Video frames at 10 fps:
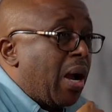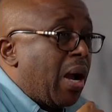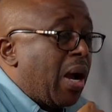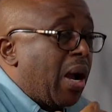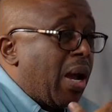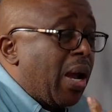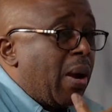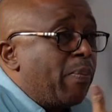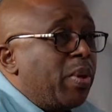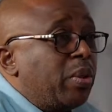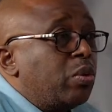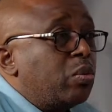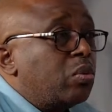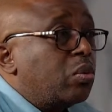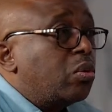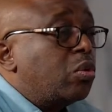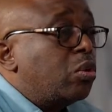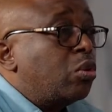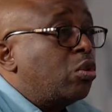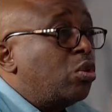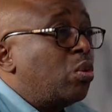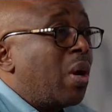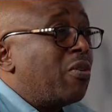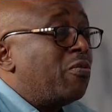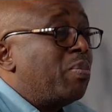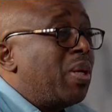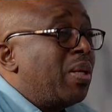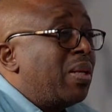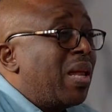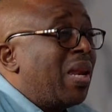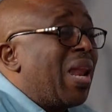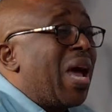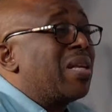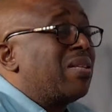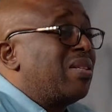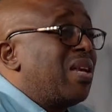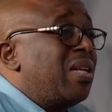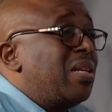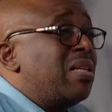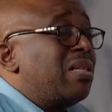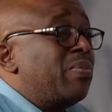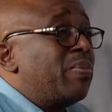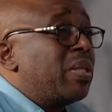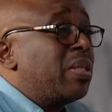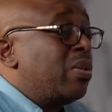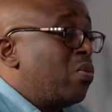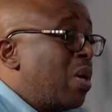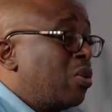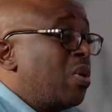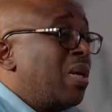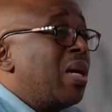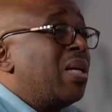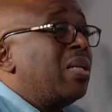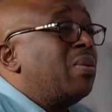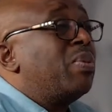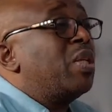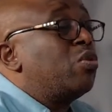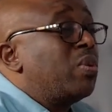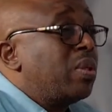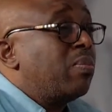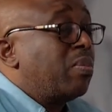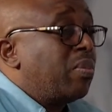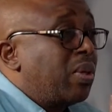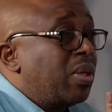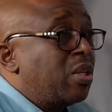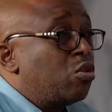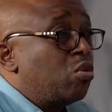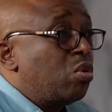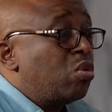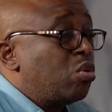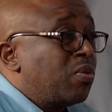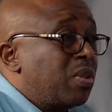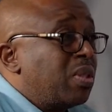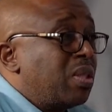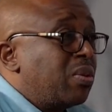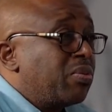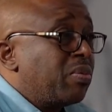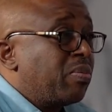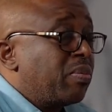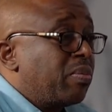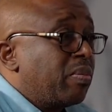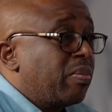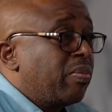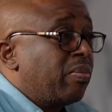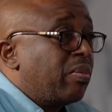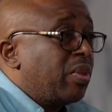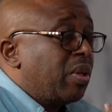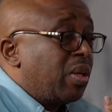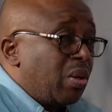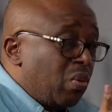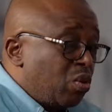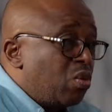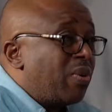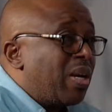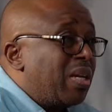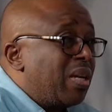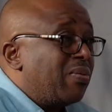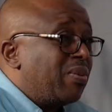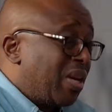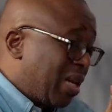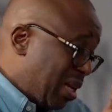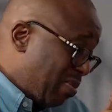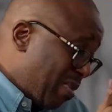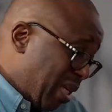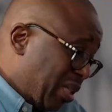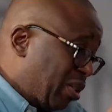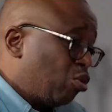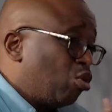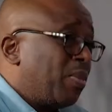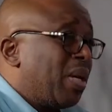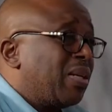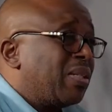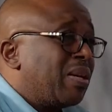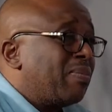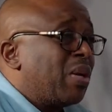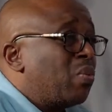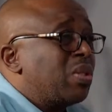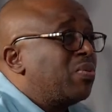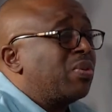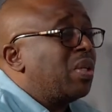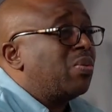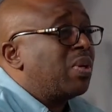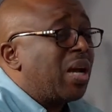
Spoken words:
I happen to have been the last NDC person who actually had a debate with him in the studios of City FM. Was over E-Levy, and he mentioned to me at the time that he wasn't feeling well.